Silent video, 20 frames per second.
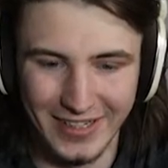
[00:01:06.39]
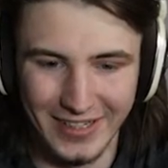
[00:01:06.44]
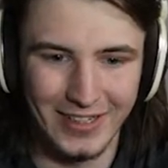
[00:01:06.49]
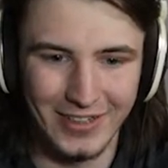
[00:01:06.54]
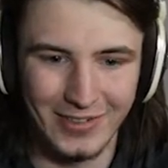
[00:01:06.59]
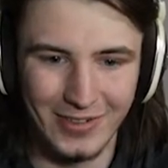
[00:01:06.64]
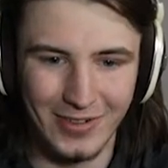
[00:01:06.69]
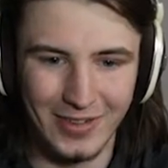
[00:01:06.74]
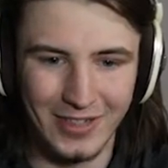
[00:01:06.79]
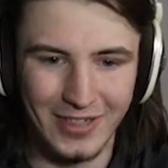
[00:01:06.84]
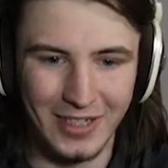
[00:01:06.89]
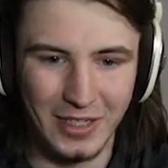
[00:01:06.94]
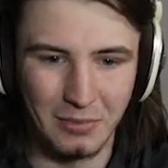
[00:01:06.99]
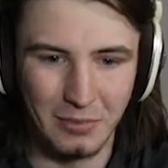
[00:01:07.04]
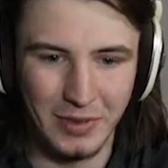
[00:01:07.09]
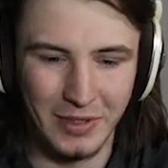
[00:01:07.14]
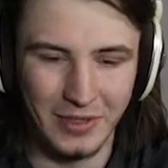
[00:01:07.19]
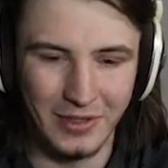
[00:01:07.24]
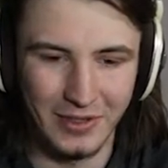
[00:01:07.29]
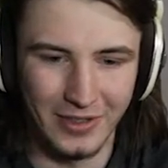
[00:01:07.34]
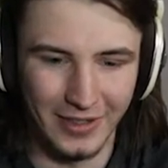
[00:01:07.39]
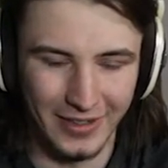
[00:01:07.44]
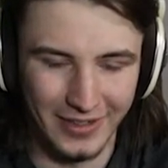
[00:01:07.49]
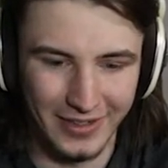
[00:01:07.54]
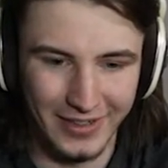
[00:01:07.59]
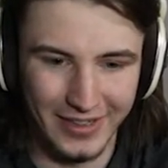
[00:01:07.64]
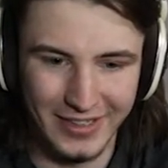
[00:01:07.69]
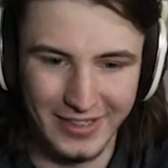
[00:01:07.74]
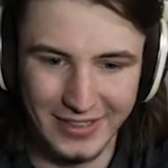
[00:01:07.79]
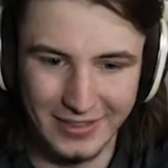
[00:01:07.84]
The quality could be
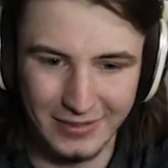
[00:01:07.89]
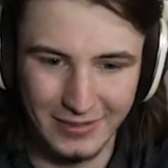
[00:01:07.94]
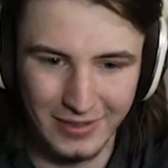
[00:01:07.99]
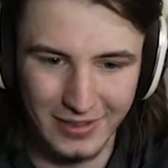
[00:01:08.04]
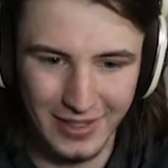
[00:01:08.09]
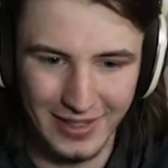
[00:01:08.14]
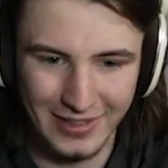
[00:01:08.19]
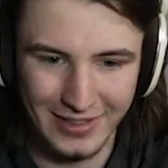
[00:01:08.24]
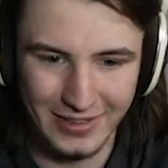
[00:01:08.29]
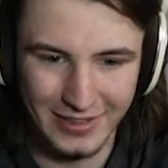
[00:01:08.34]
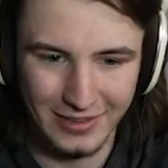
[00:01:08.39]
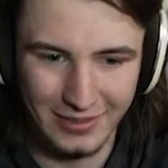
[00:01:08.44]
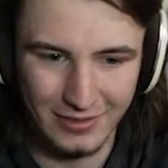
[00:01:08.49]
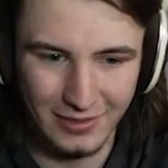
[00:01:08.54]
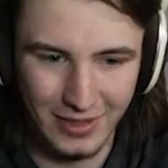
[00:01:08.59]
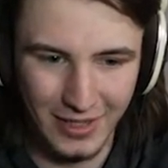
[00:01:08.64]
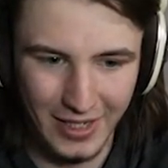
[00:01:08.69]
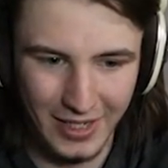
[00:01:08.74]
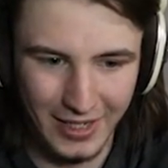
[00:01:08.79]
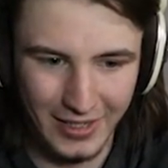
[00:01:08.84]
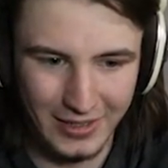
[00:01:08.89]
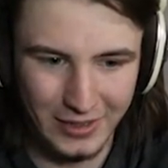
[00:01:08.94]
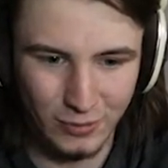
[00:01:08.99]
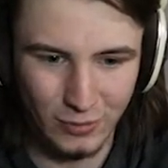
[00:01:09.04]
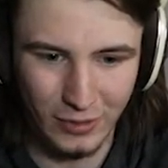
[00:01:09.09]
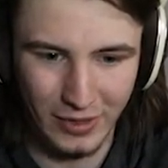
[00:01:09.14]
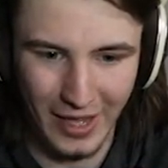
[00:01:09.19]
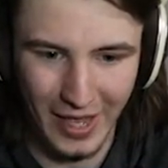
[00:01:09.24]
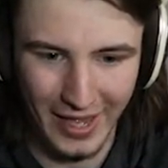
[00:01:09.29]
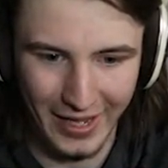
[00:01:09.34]
good. It's
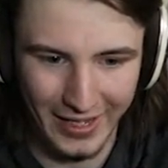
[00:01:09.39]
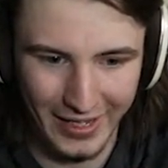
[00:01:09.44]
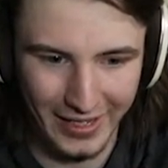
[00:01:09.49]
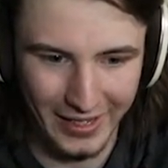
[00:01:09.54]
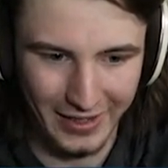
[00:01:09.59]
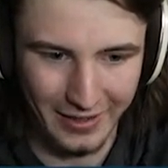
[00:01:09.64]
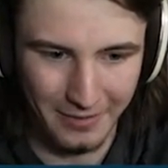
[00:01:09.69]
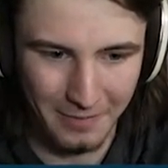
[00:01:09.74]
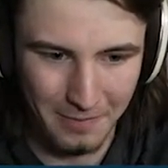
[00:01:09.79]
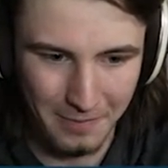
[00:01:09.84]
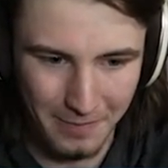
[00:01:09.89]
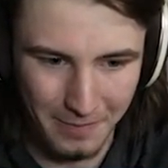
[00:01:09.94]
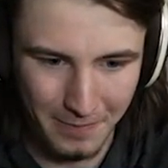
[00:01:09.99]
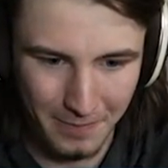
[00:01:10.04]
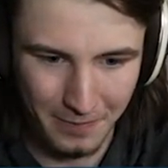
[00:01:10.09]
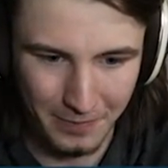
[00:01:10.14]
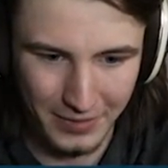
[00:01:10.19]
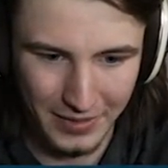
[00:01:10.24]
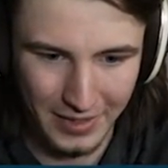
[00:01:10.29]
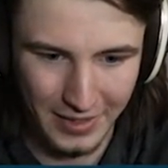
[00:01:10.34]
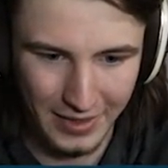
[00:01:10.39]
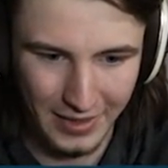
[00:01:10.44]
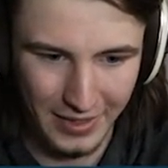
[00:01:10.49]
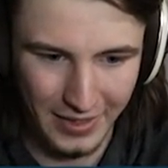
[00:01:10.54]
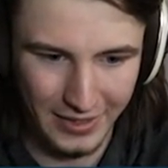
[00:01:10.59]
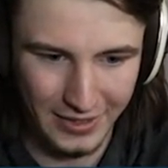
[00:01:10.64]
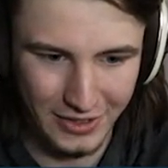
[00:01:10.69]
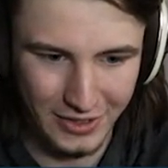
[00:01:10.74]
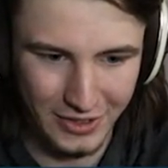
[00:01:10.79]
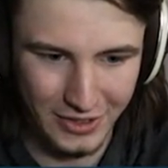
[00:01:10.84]
lagging.
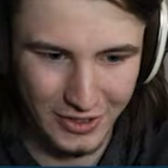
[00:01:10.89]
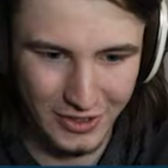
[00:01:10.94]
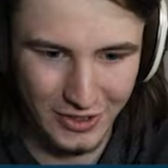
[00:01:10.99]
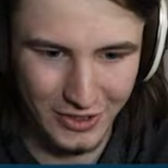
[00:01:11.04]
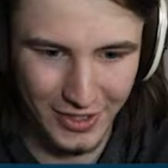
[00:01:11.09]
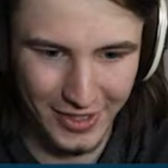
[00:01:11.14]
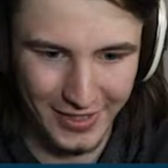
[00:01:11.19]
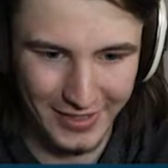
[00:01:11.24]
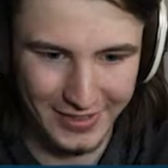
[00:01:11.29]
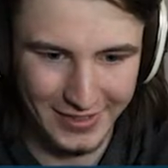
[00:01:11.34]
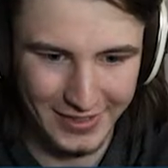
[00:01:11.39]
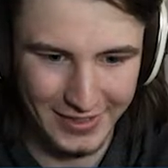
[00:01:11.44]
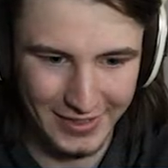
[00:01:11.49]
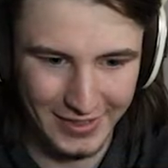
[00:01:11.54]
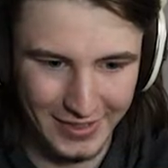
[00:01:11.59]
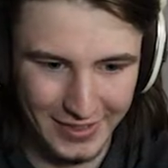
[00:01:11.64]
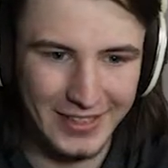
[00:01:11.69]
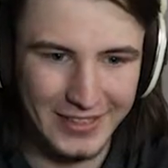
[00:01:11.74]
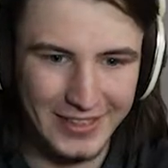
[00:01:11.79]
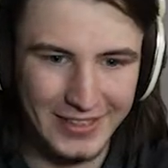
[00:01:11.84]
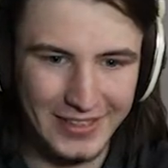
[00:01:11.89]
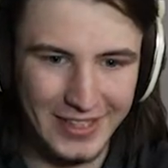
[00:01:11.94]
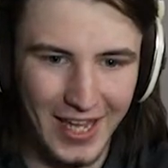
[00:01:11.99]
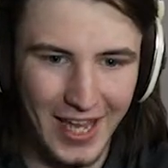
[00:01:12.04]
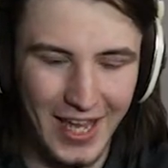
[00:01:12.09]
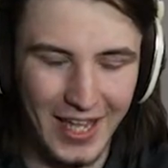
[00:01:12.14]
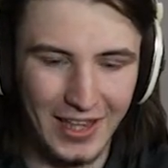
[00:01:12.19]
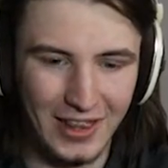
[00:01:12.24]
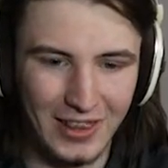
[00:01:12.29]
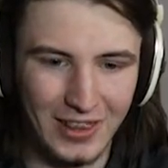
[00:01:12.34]
Like shite. This is
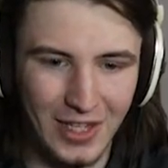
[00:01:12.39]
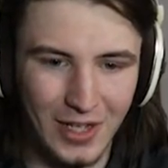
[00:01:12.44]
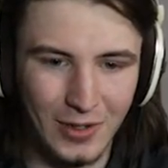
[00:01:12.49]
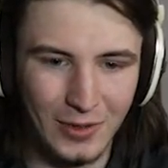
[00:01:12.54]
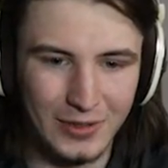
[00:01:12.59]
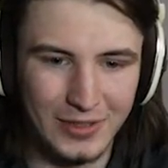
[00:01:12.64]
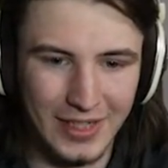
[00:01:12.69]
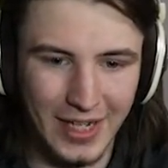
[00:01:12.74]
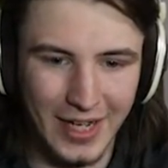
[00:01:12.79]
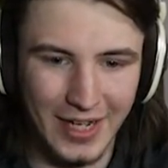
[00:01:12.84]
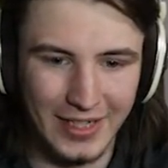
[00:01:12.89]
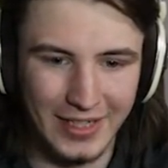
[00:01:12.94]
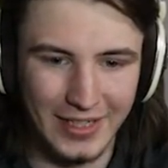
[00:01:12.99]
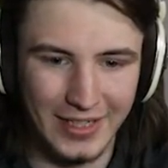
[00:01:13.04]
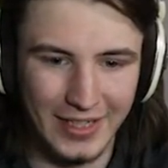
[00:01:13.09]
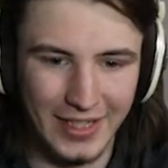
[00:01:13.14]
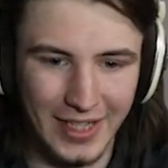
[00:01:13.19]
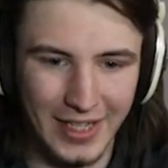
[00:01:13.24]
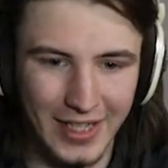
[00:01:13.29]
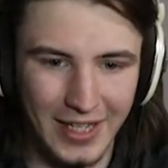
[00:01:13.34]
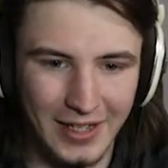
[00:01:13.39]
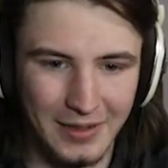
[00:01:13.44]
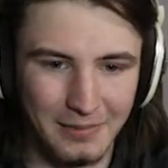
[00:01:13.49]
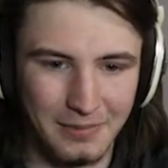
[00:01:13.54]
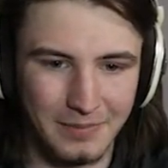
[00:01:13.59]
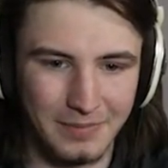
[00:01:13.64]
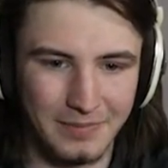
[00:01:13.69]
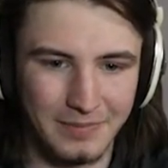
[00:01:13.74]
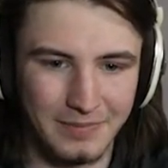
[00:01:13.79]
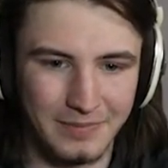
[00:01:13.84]
a load kind of
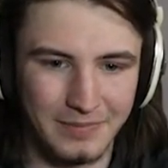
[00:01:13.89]
game.